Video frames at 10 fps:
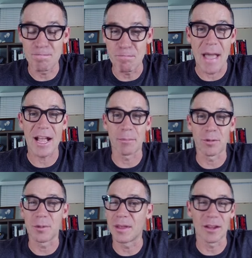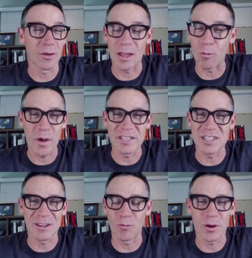back up a little bit, like, okay, wait a
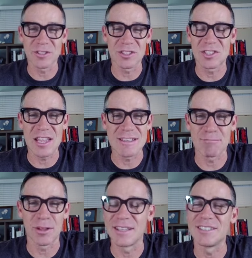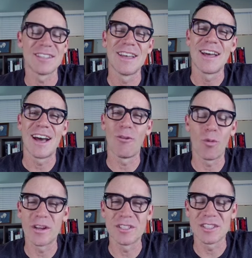second, where is this taking place?
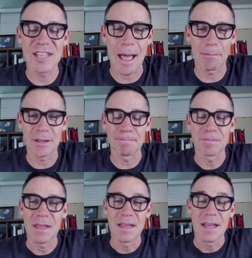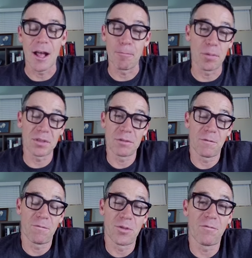When is this happening? But
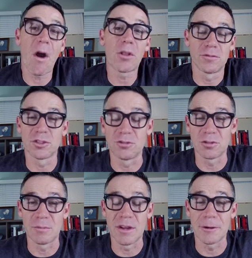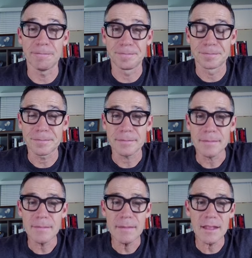the fall of Jerusalem here,
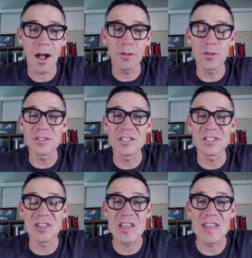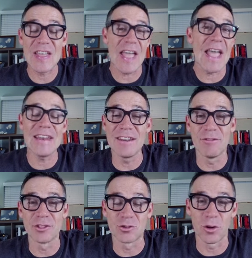although this isn't the end of
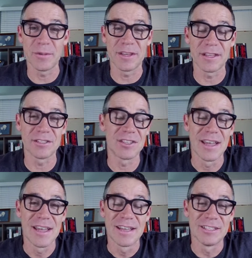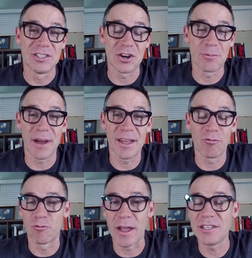the story, because Jeremiah
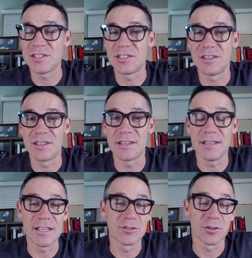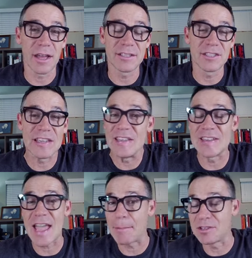writes to the Israelites in
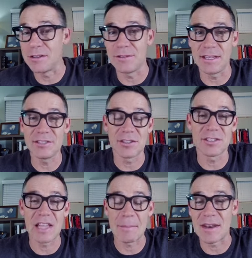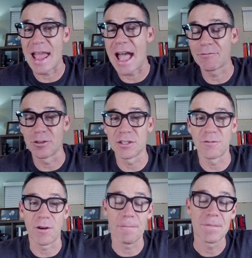captivity, so this has happened after this
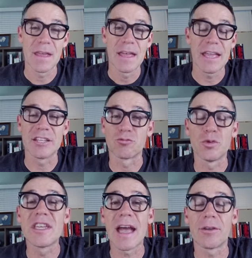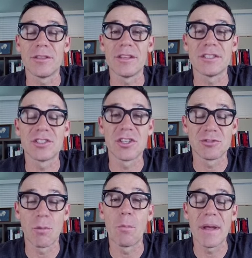fall, it's recounting
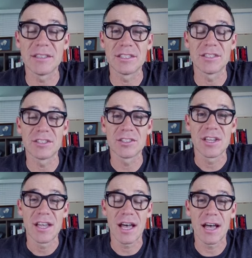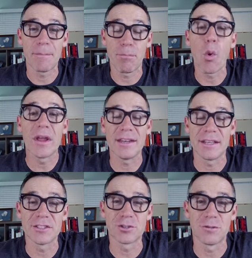this momentous point in
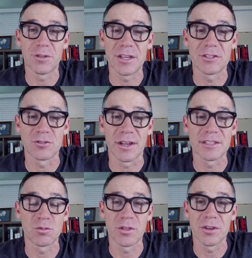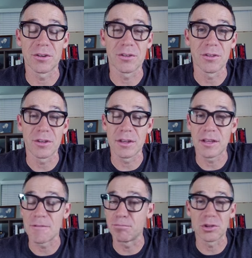history for the Israelites when they're
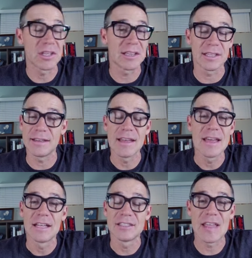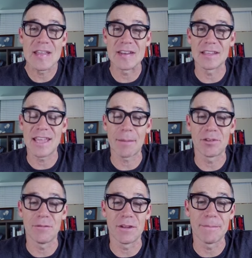completely taken into
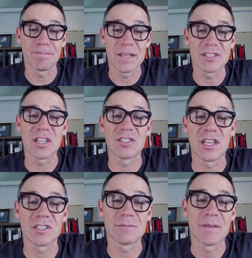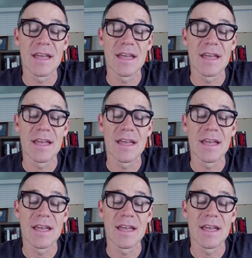captivity. It says this,